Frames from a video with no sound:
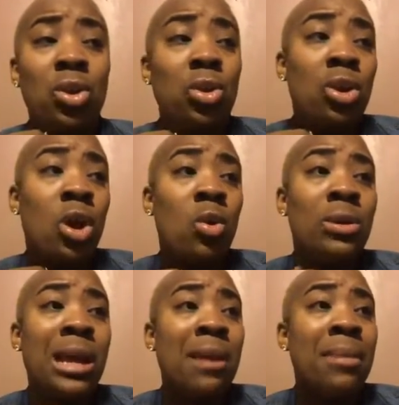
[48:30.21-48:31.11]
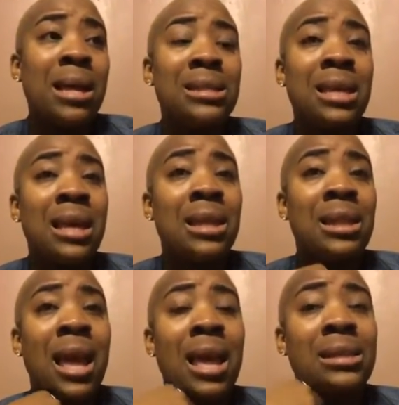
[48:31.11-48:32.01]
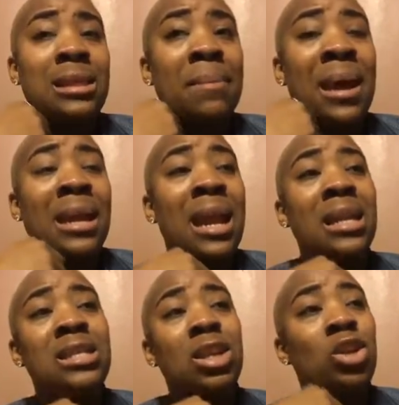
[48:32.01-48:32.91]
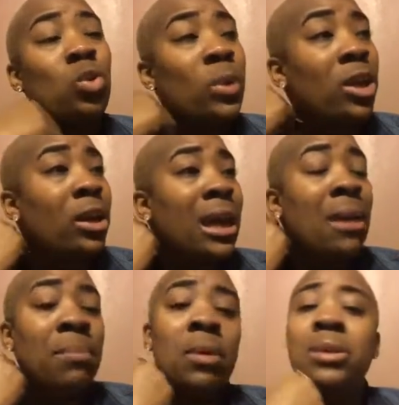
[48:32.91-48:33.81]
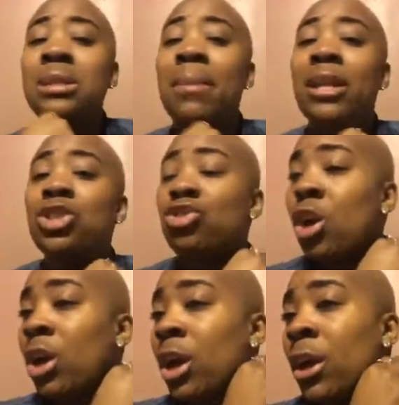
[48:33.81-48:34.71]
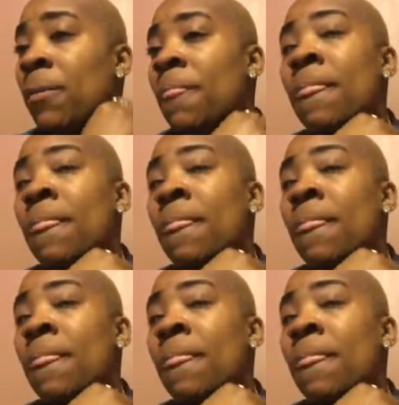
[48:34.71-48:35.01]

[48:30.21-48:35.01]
you know, now I'm not saying that somebody that is a little weaker can't be with somebody stronger